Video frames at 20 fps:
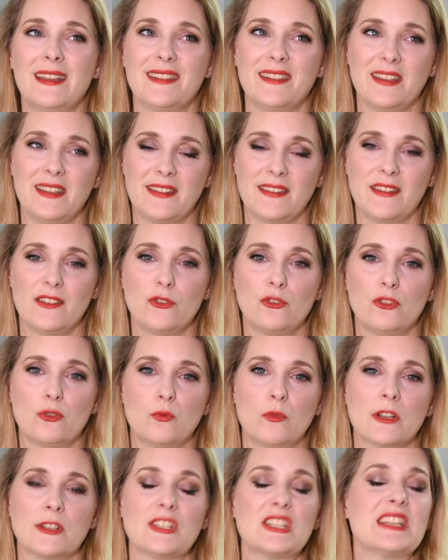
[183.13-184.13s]
The Institutum
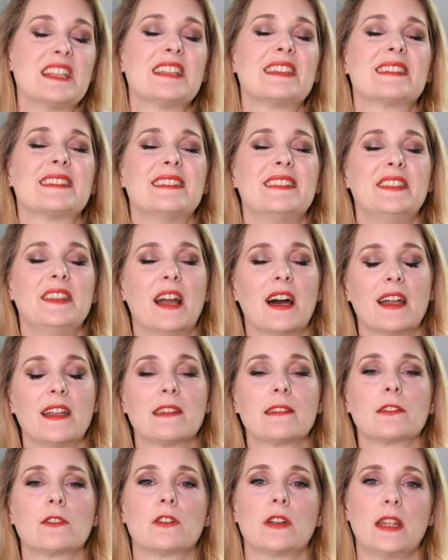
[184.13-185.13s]
one is
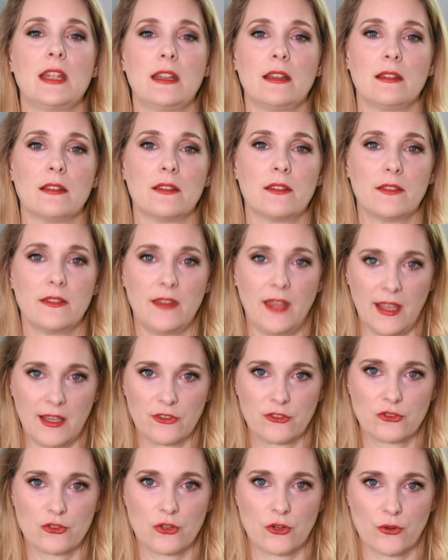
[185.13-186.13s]
nicer in
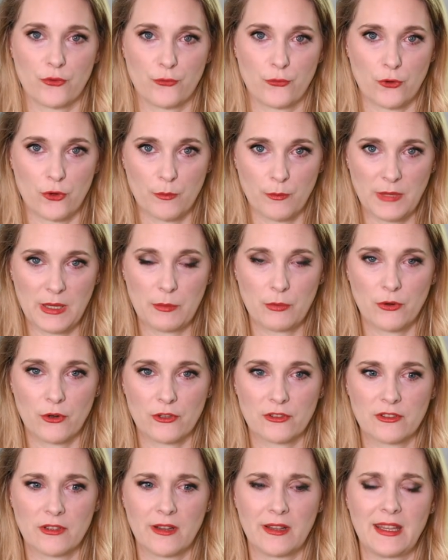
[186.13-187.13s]
texture for me
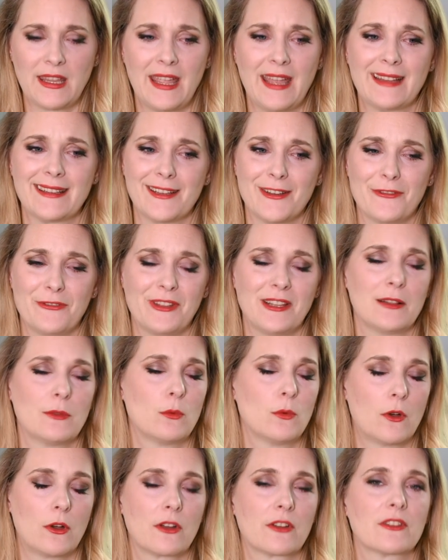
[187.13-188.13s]
personally, and I feel
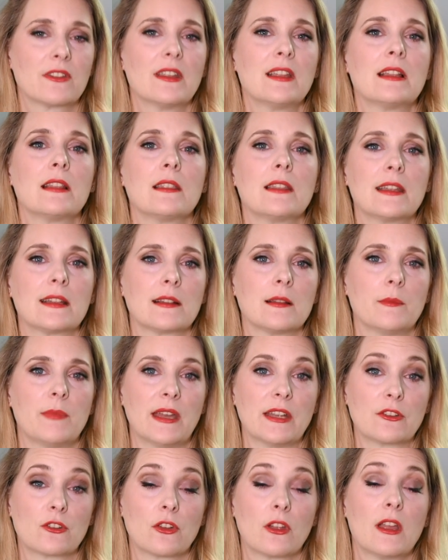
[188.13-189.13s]
works a little
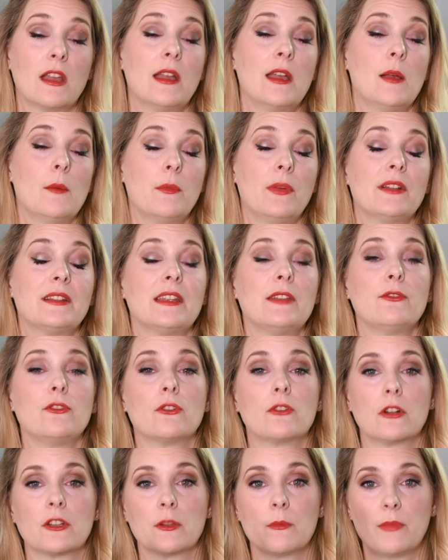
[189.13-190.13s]
better. But if
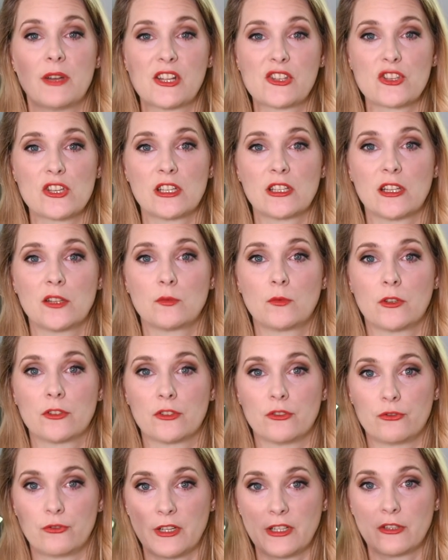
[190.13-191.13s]
you're on a budget and want
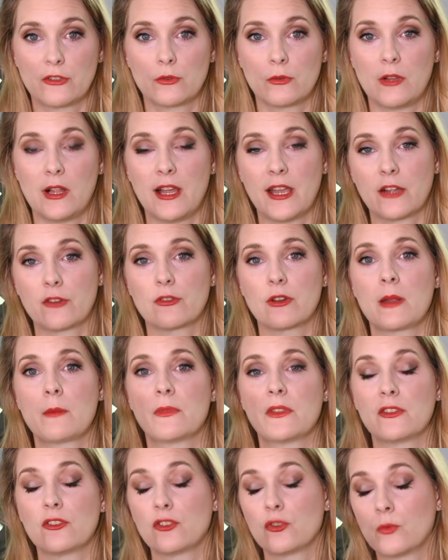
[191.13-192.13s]
a retinol eye cream,
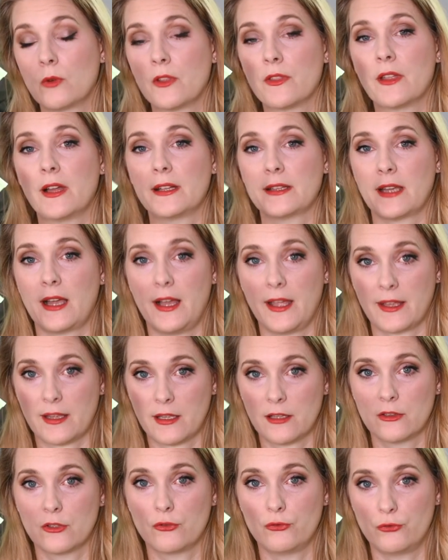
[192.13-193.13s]
this is one that I
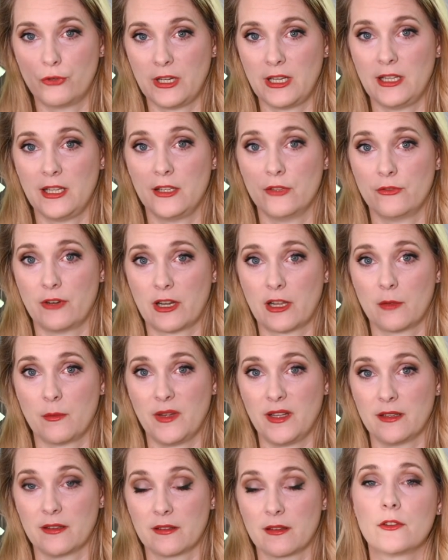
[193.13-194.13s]
can really
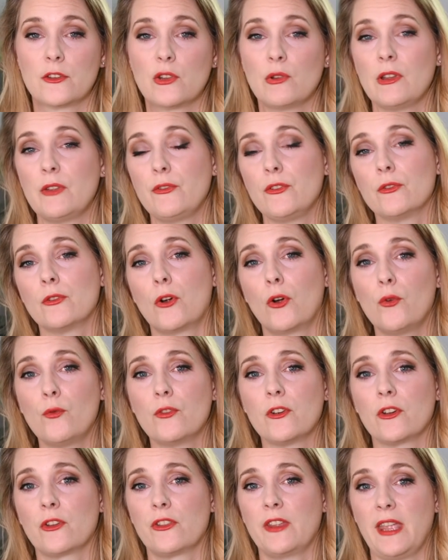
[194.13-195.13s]
recommend. So if you're
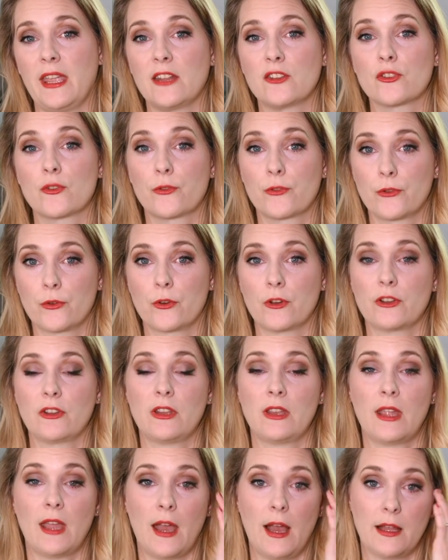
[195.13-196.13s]
over the age of
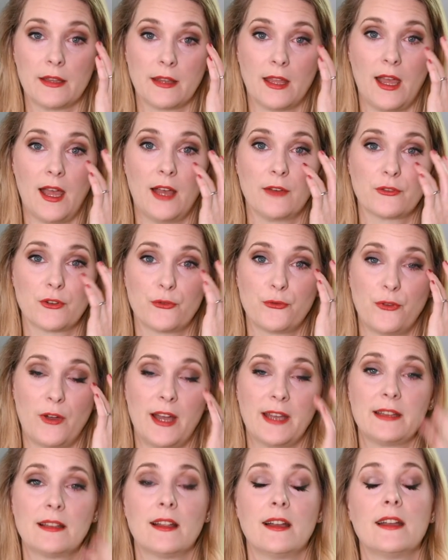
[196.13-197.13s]
30 and have
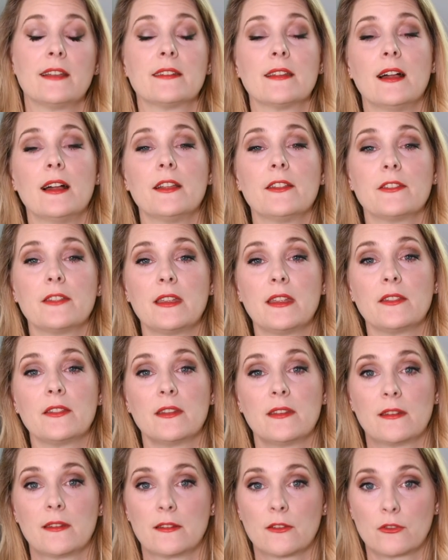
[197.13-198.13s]
fine lines, I think
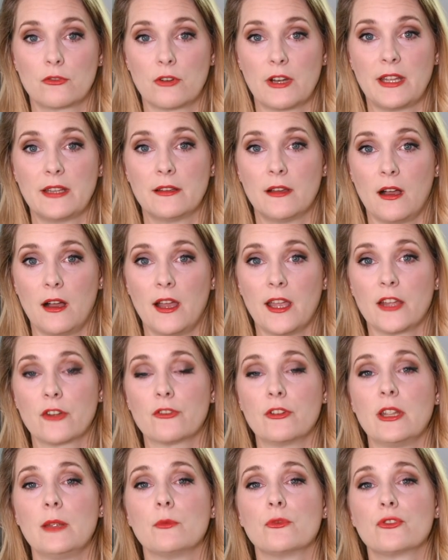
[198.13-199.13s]
this is a great eye
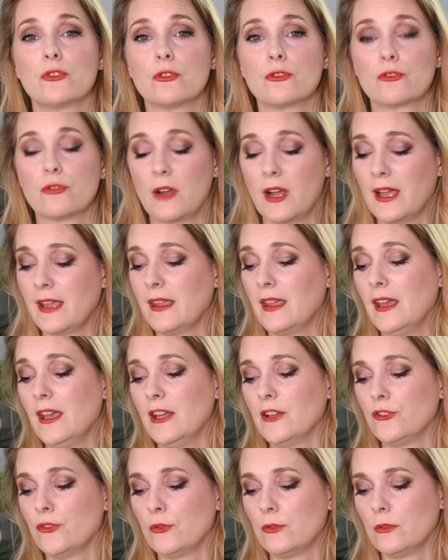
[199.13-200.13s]
cream to try.
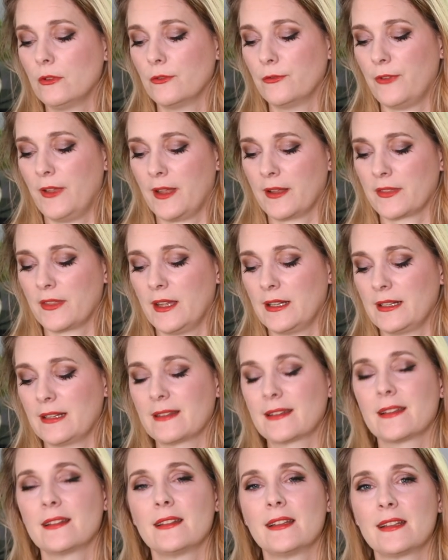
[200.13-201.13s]
Due to the fact that
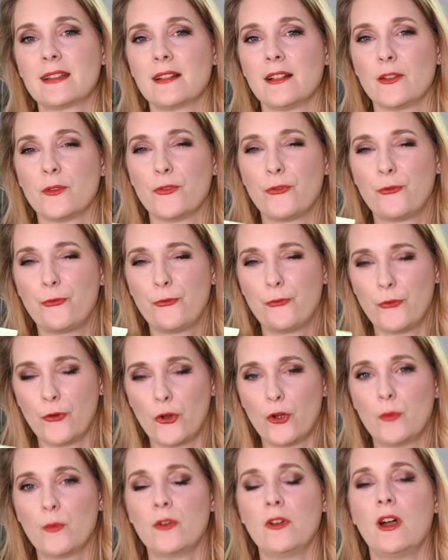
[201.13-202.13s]
it's a little
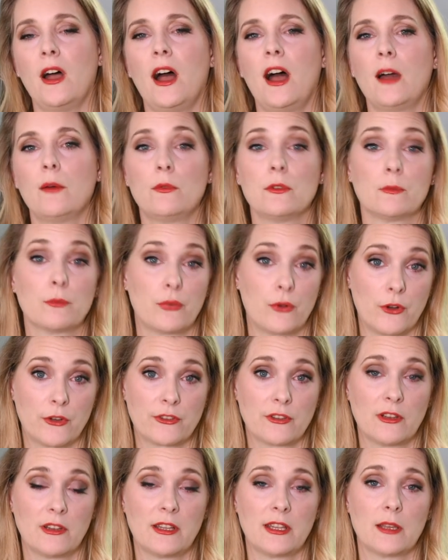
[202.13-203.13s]
firmer, I would
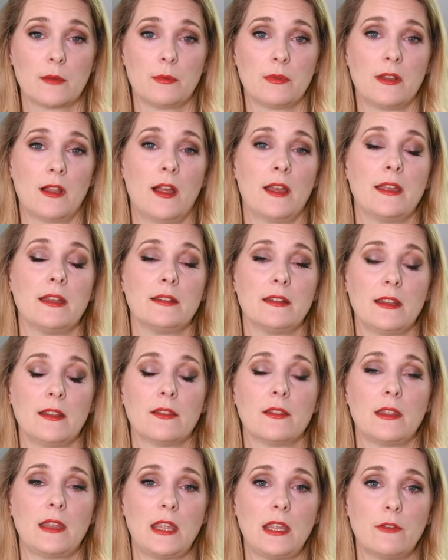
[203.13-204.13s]
personally apply it
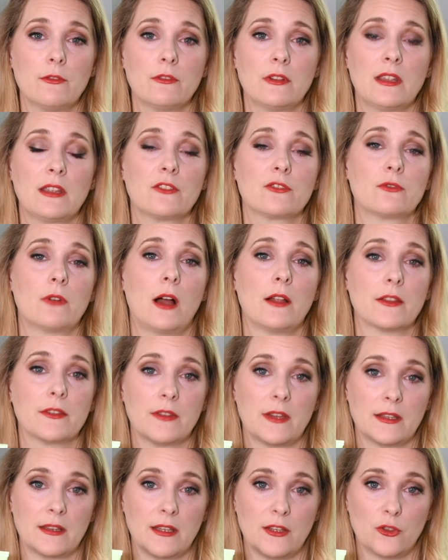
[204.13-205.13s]
in the evenings rather
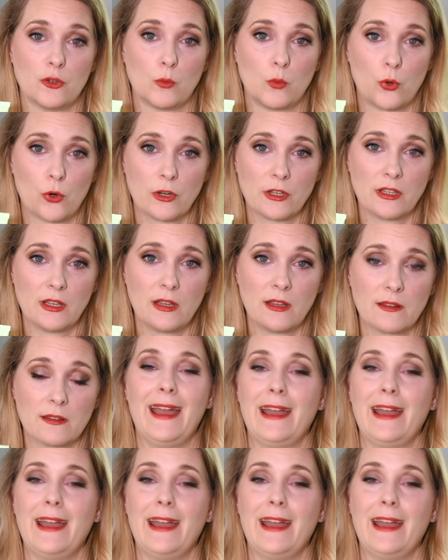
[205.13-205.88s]
than in the mornings.